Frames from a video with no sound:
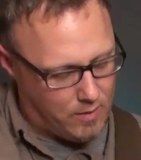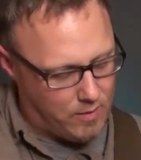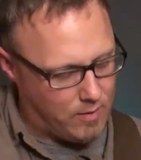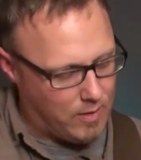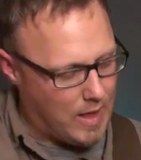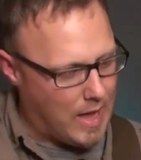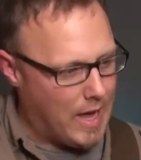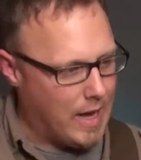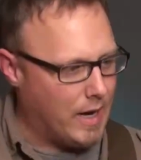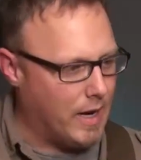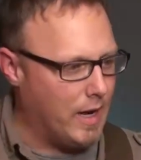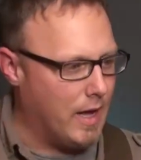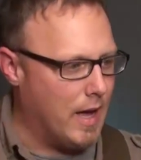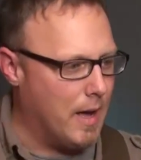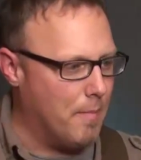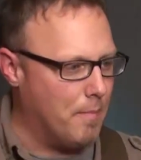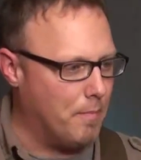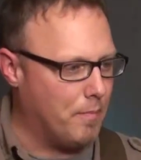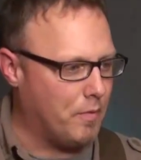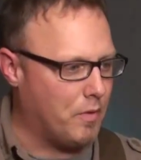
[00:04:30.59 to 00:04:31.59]
slide it
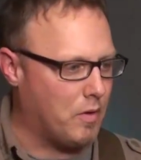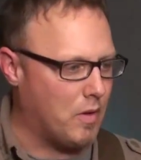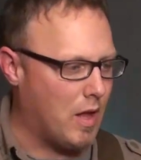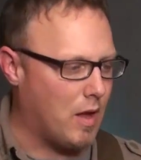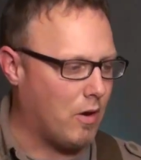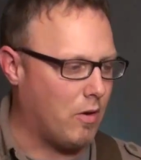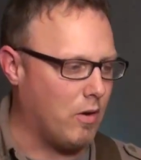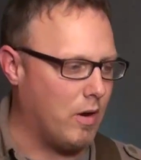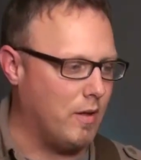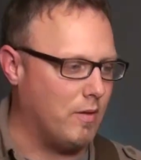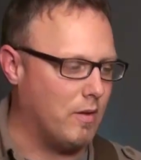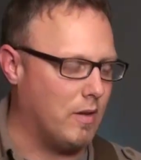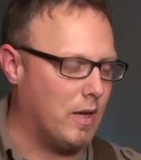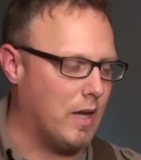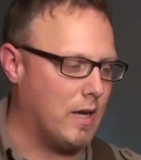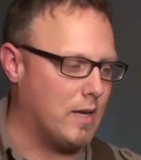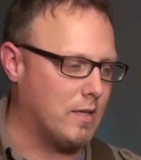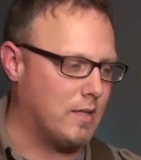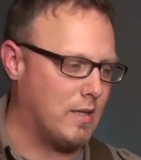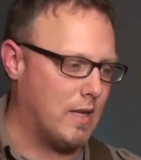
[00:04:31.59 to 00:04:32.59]
up. So that creates a
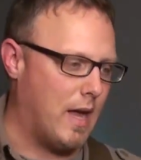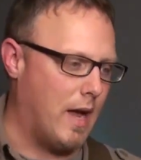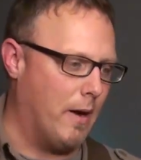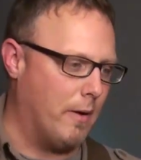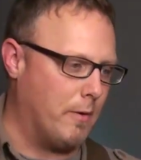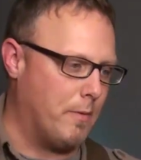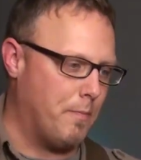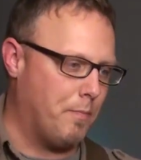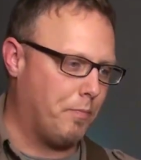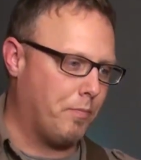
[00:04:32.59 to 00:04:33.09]
nice sound.